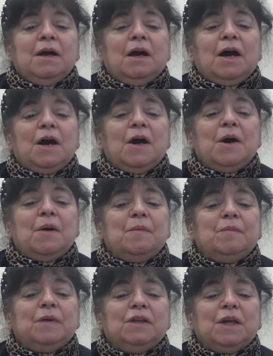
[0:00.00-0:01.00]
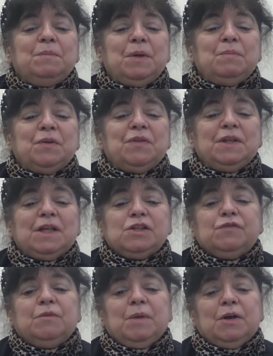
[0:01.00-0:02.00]
A lot of people think that's
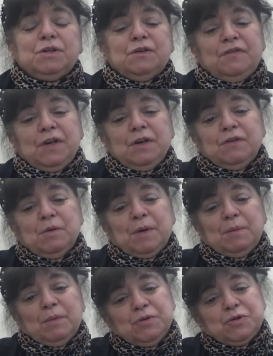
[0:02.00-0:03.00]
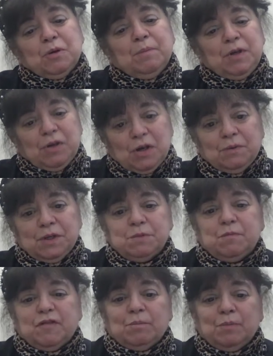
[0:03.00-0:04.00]
from Marriage of Figaro by Mozart, but no, it's
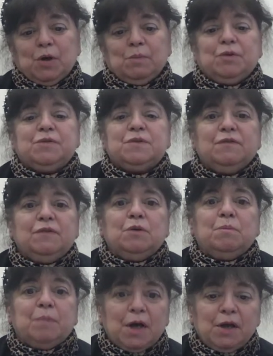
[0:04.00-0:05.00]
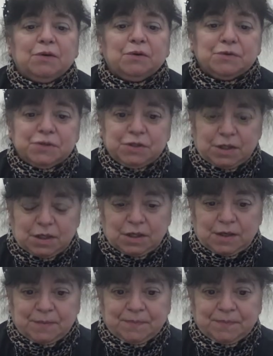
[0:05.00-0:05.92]
from Barber of Seville by Rossini.